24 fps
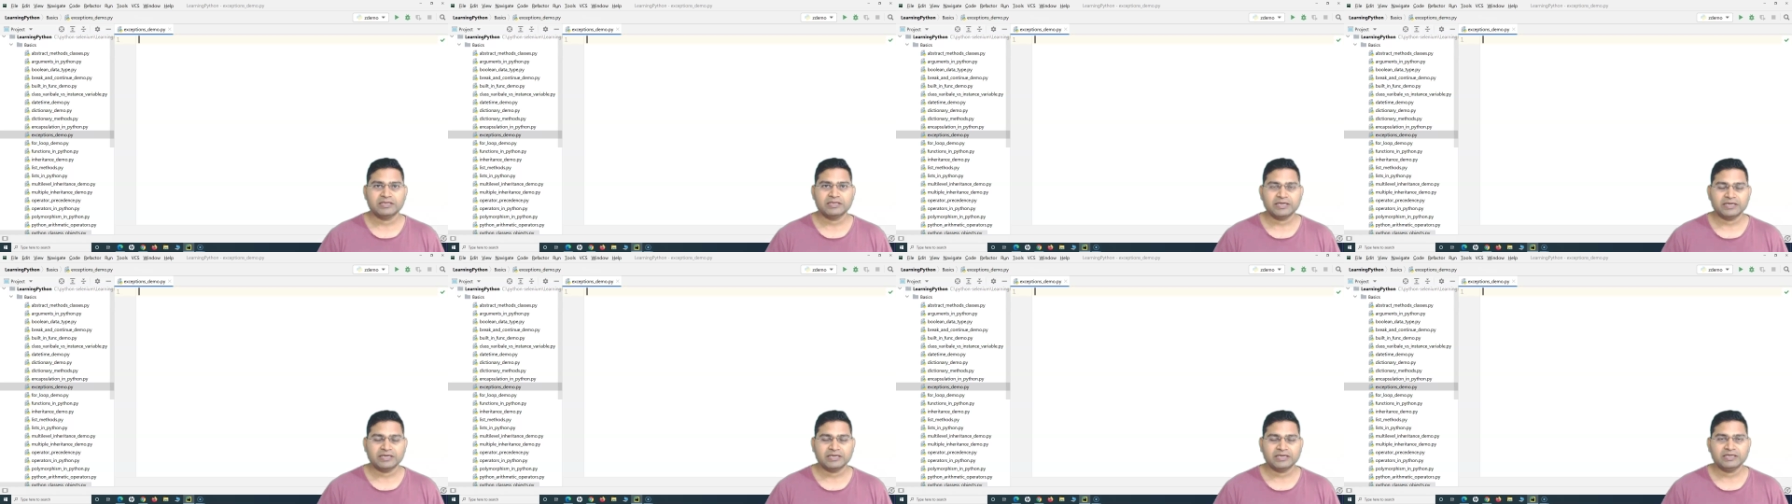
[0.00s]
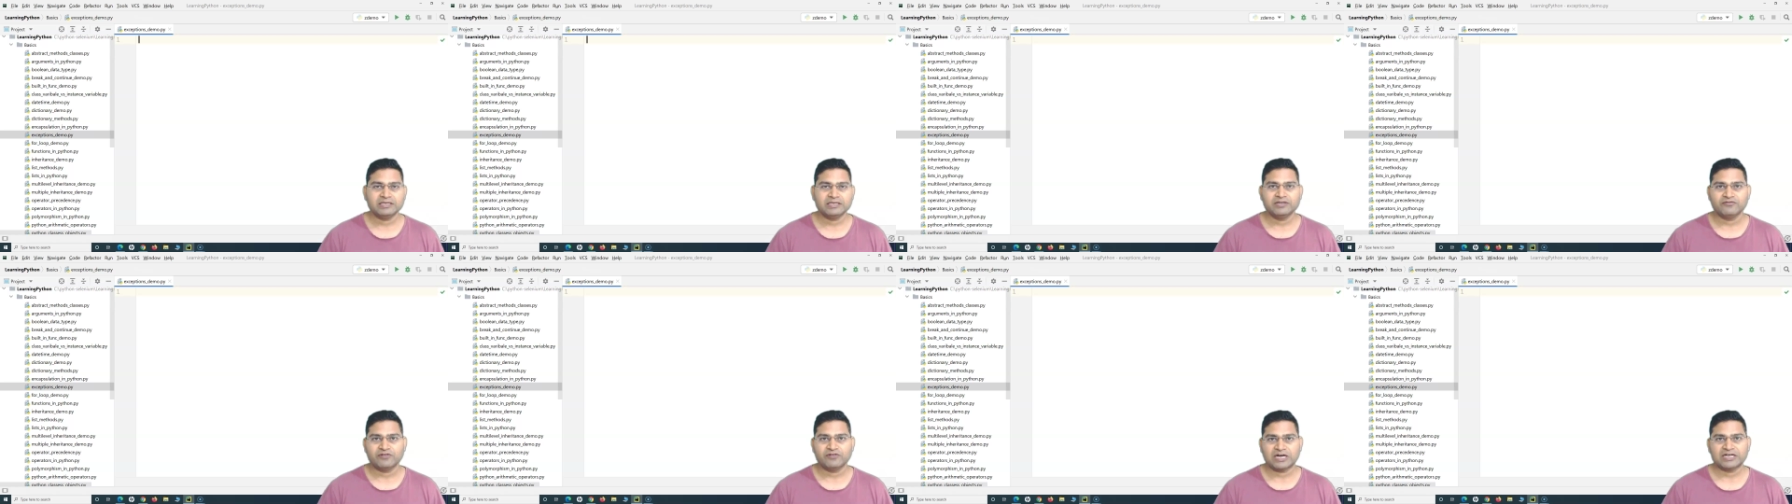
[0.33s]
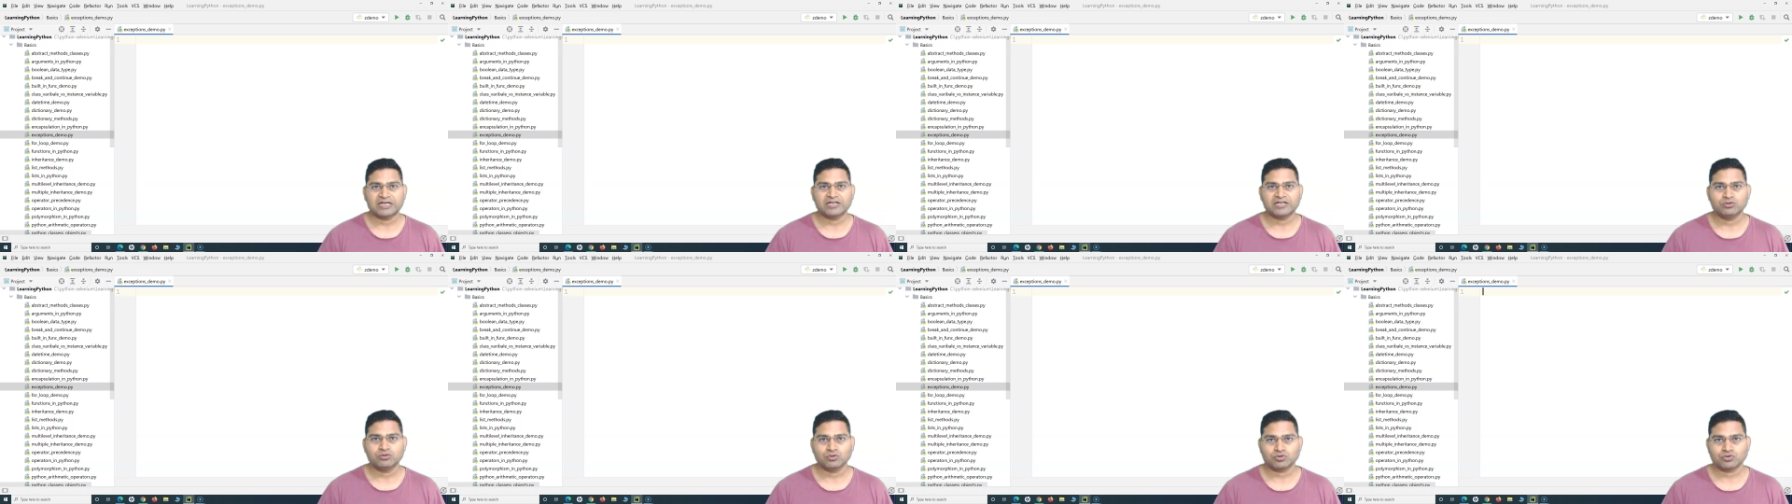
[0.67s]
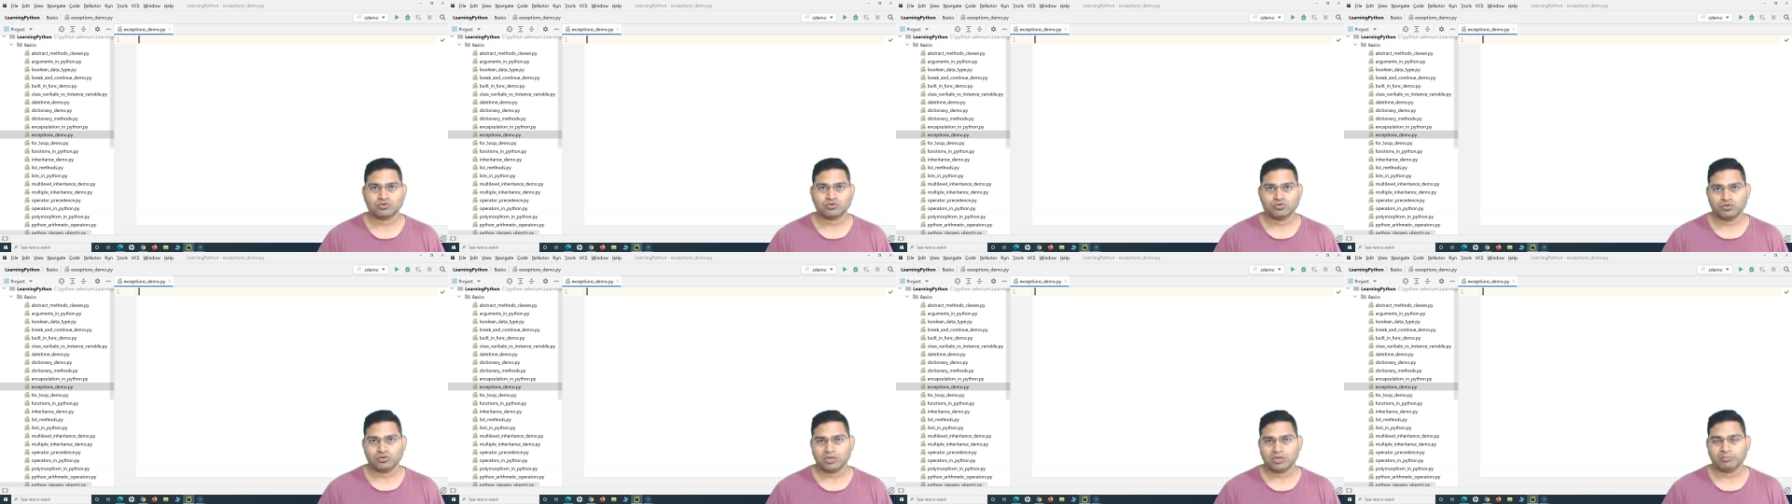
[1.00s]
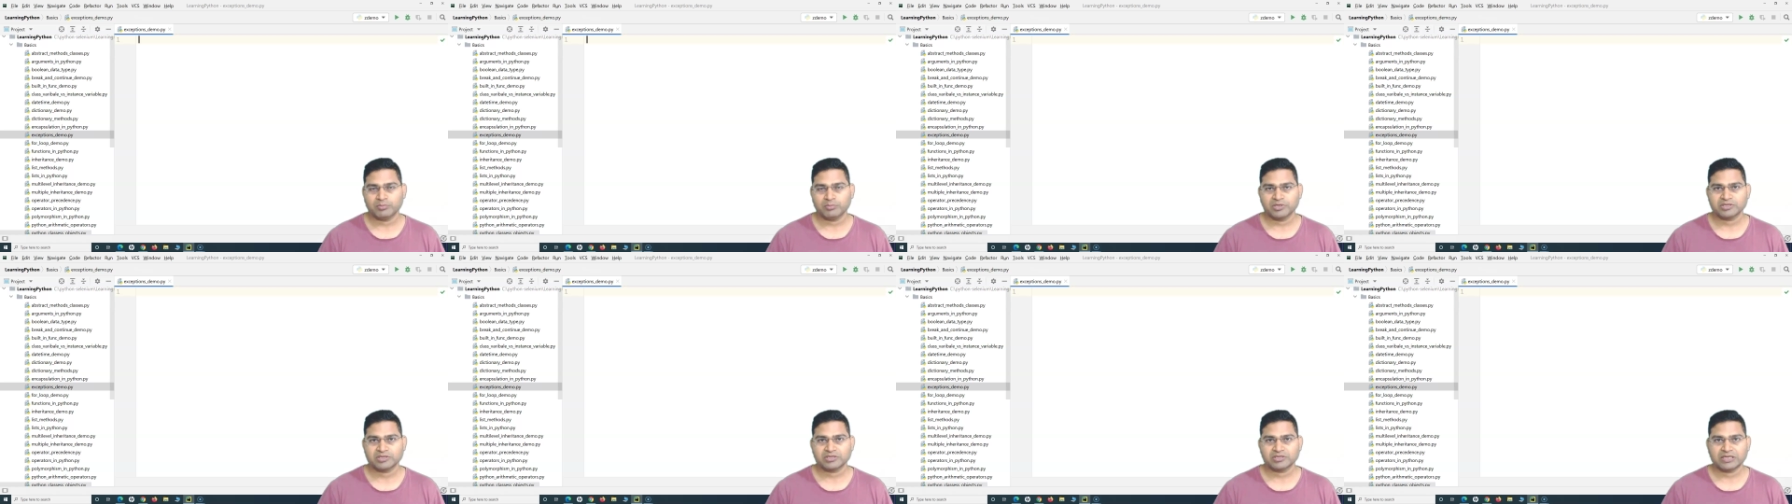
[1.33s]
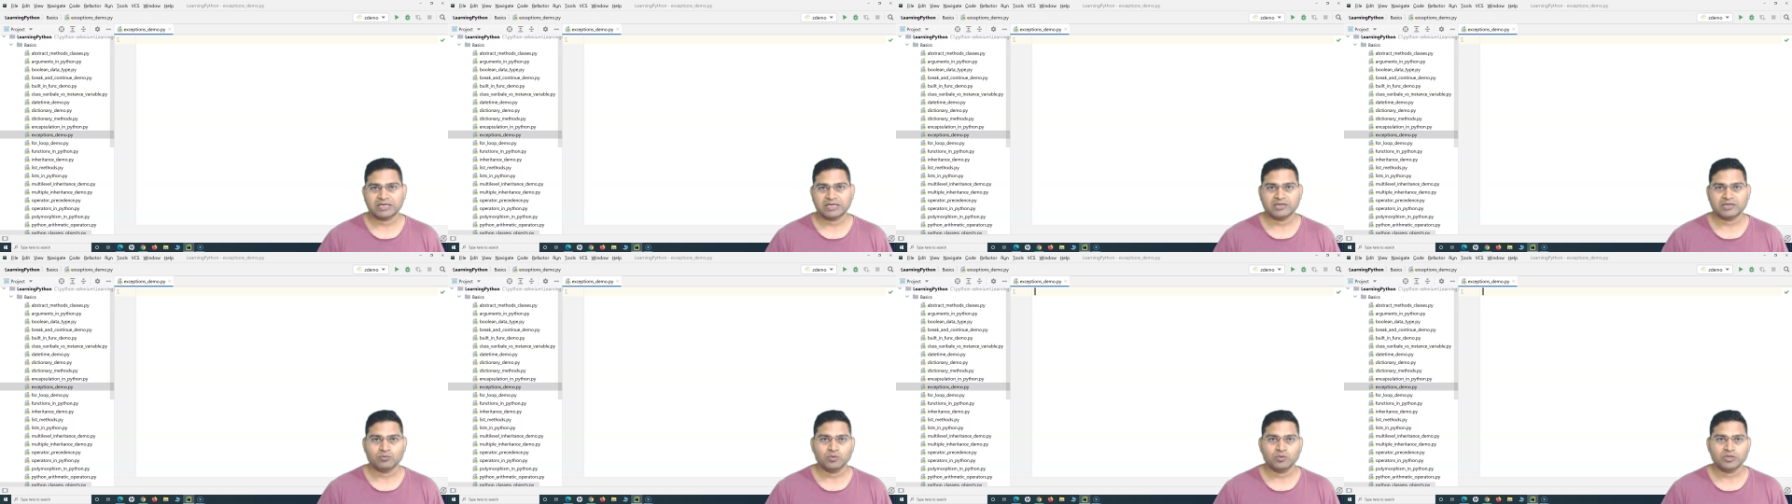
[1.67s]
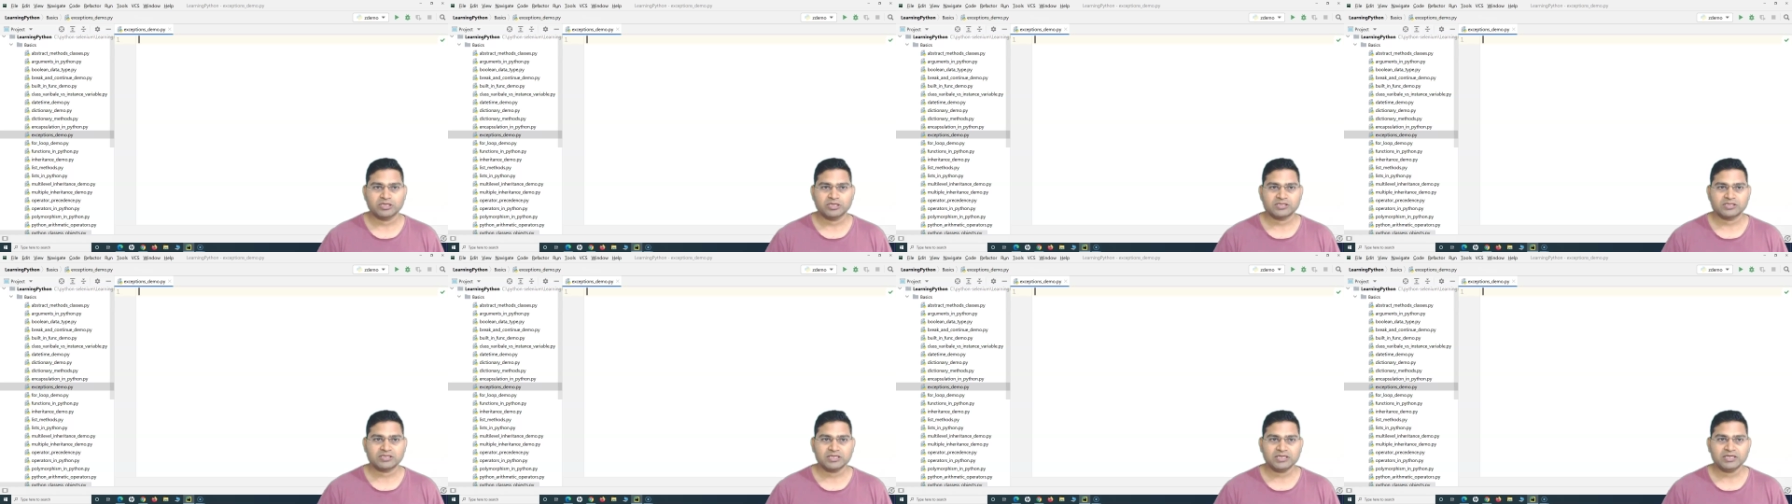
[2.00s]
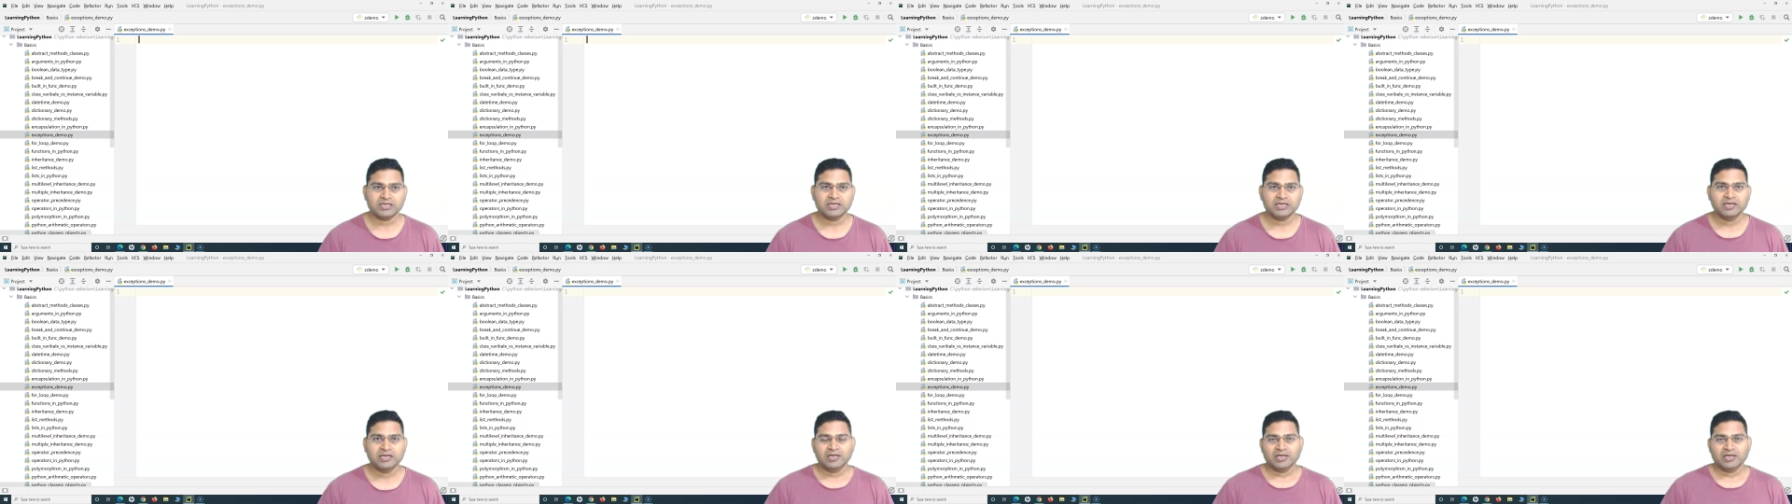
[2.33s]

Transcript: then divide those two numbers and we'll see